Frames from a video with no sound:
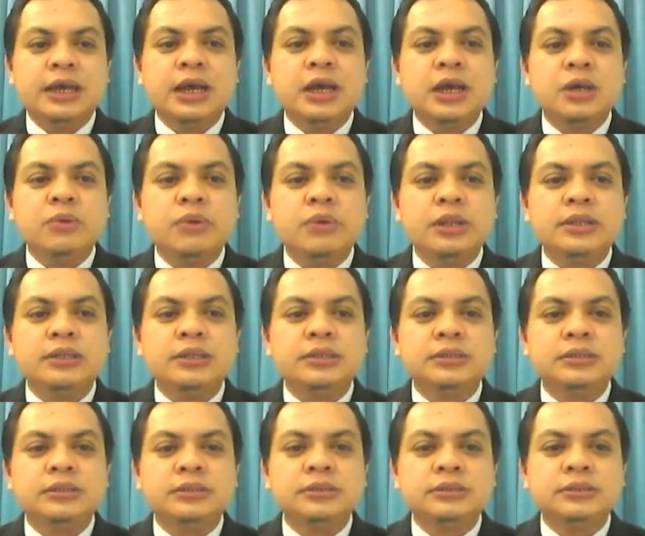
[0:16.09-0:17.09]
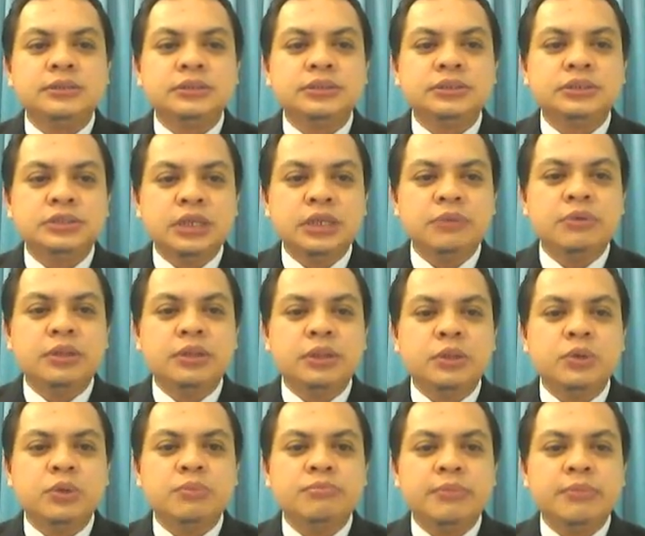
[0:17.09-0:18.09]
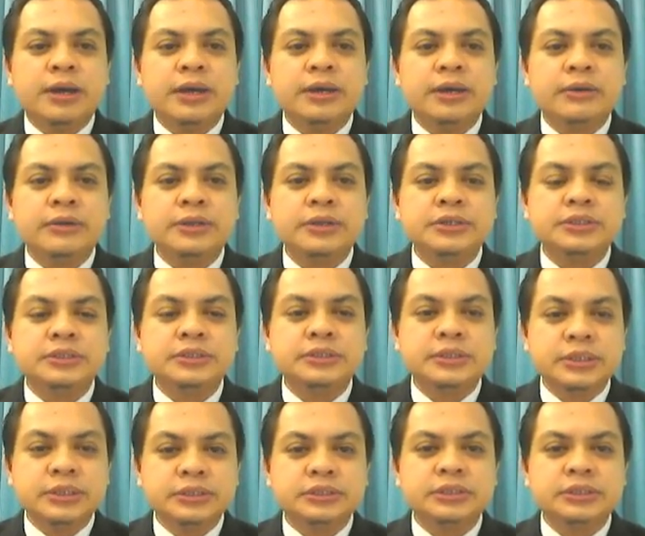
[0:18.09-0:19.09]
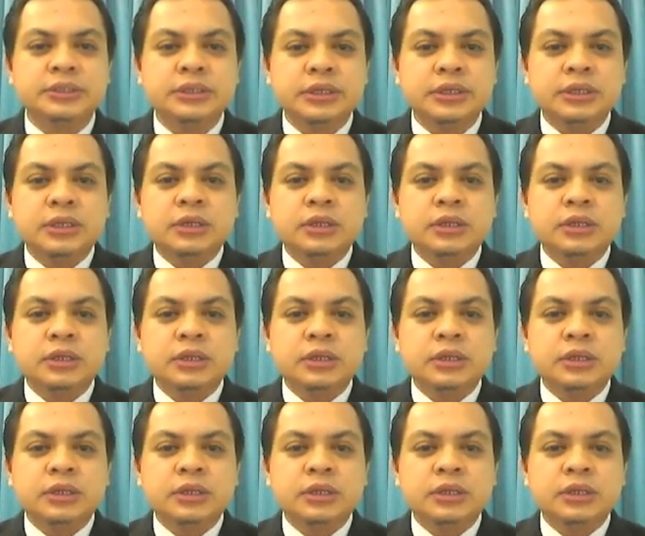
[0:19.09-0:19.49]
I will share with you my research